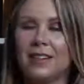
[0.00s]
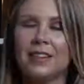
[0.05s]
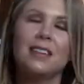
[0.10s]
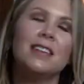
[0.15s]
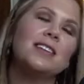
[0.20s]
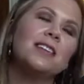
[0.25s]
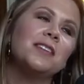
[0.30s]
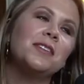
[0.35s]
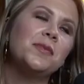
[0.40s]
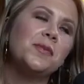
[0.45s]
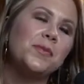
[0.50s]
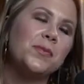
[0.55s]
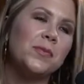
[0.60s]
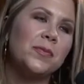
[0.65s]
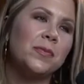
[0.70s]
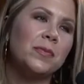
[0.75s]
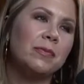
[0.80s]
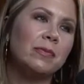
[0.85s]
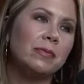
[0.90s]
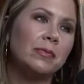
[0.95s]

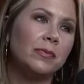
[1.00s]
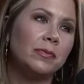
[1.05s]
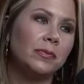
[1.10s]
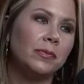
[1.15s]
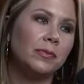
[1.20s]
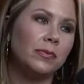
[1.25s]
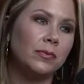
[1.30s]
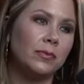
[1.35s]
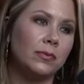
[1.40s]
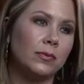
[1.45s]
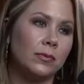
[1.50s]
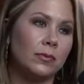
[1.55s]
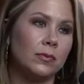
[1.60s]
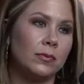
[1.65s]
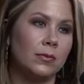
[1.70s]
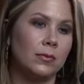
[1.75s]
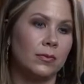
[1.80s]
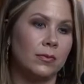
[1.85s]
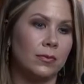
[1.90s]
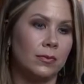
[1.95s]

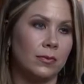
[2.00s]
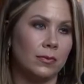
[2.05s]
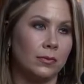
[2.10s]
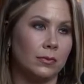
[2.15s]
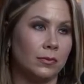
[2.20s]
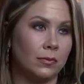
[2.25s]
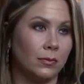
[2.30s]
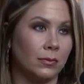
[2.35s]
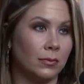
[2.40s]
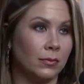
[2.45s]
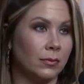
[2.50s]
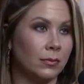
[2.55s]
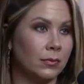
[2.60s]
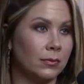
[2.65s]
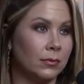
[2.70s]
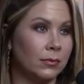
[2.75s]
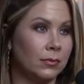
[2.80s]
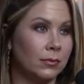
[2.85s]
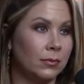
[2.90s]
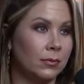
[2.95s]

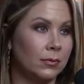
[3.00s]
No words are spoken by the person on screen.